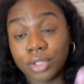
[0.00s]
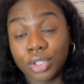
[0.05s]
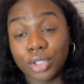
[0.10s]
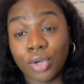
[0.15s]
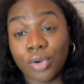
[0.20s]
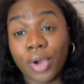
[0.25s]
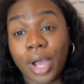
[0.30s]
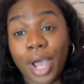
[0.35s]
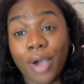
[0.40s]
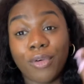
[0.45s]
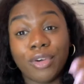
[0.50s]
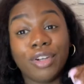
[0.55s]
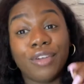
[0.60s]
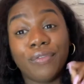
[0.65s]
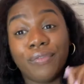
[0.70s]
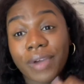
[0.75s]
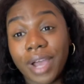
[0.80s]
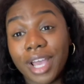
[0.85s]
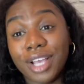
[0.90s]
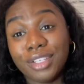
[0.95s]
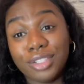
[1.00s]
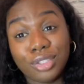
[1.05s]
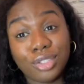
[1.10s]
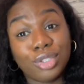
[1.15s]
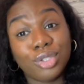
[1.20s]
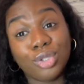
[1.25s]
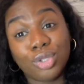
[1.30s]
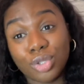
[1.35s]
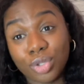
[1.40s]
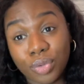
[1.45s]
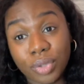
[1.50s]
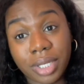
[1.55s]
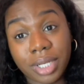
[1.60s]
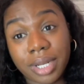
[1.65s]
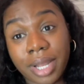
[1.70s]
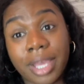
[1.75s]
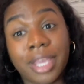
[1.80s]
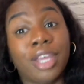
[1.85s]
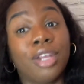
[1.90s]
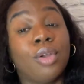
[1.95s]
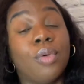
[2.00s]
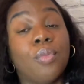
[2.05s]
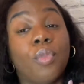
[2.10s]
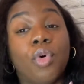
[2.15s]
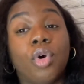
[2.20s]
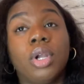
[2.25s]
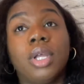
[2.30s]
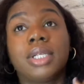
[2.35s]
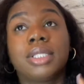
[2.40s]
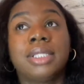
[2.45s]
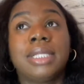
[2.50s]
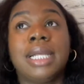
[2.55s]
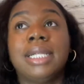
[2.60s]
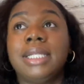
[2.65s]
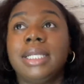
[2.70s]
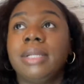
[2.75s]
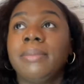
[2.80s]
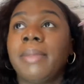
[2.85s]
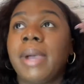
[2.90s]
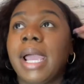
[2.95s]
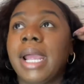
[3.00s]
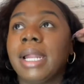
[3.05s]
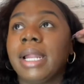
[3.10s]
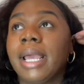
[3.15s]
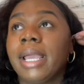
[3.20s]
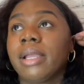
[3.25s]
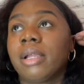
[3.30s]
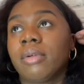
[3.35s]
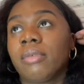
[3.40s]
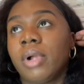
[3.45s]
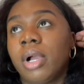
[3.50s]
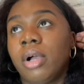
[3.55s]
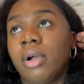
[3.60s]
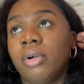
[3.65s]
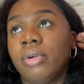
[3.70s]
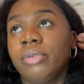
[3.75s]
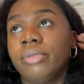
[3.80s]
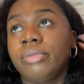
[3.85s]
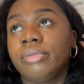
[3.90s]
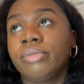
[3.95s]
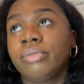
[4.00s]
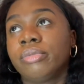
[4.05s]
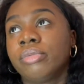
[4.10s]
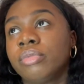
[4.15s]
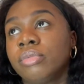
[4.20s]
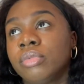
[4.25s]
So I would advise you to do it like in the morning, because I did mine like around,